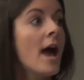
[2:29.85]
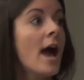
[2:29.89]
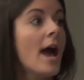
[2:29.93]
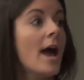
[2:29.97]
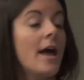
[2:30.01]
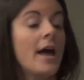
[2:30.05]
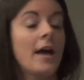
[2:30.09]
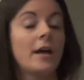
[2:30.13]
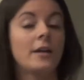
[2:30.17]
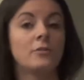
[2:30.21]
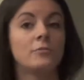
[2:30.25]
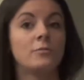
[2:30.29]

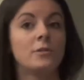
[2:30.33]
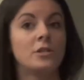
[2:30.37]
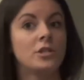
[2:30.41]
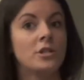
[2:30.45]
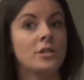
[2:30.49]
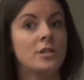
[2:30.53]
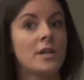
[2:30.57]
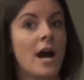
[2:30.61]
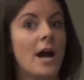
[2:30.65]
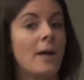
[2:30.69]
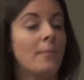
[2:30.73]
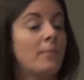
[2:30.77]
And we
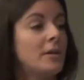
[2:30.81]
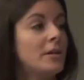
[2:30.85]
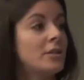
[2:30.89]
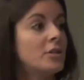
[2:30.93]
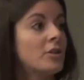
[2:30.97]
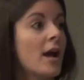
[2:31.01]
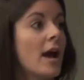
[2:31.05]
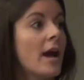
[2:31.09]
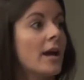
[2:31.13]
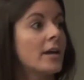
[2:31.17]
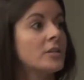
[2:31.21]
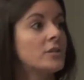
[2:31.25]
should not be
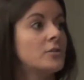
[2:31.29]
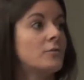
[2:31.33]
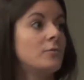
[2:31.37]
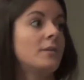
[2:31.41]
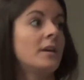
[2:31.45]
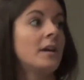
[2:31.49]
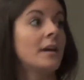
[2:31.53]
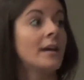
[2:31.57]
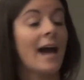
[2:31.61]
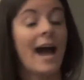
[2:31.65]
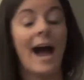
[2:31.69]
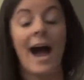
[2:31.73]
trying to
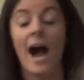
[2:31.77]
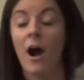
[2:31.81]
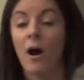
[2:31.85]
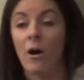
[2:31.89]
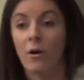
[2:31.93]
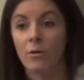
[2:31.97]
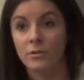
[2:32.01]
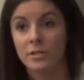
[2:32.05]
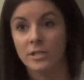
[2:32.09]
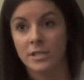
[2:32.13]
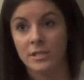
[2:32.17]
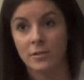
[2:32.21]
kick
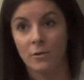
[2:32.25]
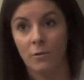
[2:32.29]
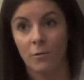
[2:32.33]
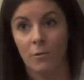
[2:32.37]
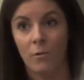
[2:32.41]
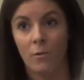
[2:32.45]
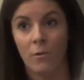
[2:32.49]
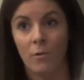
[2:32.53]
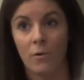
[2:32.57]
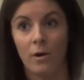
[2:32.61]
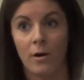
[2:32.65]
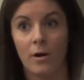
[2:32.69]
out
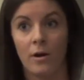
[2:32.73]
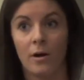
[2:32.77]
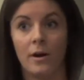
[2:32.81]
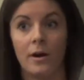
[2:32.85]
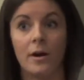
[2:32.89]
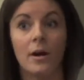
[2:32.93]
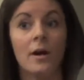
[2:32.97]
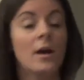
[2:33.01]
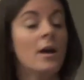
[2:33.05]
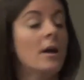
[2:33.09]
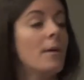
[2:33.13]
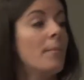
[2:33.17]

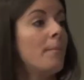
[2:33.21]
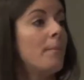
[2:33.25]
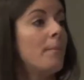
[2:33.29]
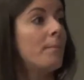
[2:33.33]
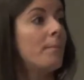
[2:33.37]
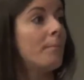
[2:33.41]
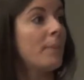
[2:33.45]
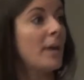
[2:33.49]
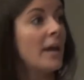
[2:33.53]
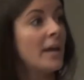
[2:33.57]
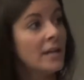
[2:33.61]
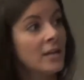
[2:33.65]
or
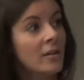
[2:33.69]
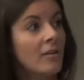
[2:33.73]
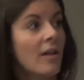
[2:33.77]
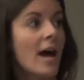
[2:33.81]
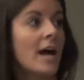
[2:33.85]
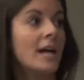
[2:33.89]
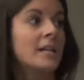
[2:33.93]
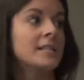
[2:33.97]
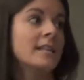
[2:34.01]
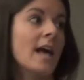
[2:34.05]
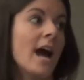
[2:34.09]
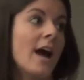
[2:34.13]

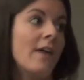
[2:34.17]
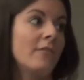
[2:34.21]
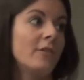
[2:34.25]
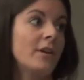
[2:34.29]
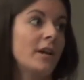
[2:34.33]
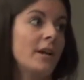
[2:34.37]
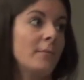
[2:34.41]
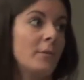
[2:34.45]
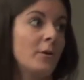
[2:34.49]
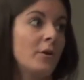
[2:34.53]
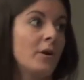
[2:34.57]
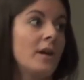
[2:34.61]
penalize
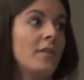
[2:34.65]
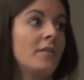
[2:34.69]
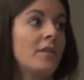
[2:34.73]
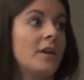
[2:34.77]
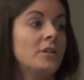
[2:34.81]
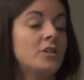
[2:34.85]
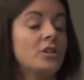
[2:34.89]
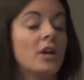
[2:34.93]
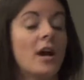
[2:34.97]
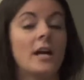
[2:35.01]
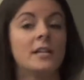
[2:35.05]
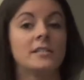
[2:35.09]
every immigrant
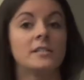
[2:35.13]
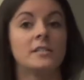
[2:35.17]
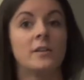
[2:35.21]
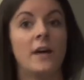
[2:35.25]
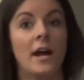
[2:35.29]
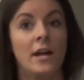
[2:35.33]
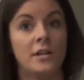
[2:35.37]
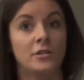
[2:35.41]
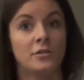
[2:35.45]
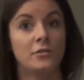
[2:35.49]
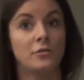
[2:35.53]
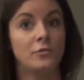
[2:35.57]
that tries
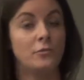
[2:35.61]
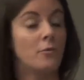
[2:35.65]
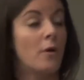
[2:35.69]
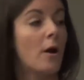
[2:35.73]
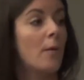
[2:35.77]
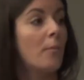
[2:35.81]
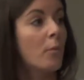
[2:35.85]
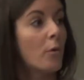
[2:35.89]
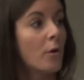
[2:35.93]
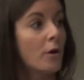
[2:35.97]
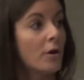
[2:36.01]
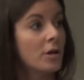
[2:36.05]
to enter through
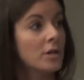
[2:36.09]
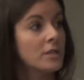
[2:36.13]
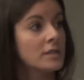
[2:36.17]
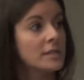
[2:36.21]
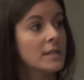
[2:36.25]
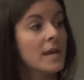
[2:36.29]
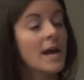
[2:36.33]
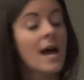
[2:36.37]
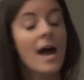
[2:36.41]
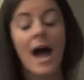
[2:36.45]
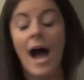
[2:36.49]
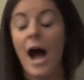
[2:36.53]
our borders.